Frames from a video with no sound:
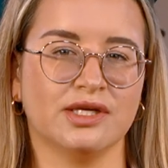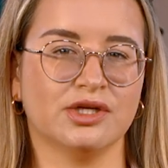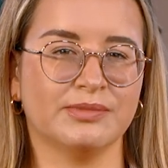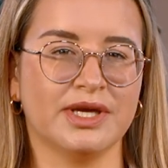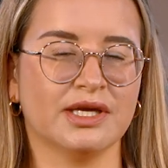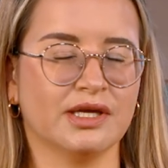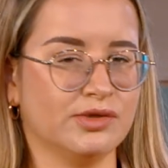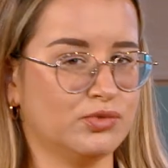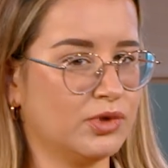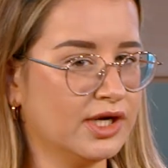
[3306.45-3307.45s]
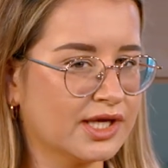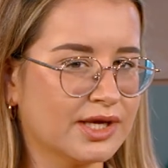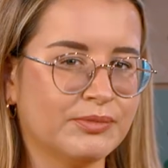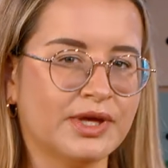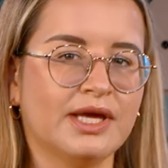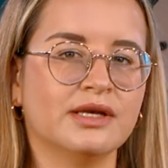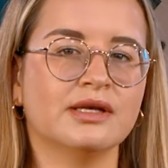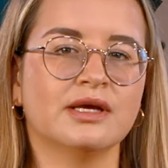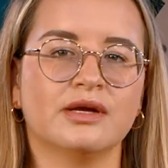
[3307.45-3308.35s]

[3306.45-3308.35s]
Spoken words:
you're making in one campaign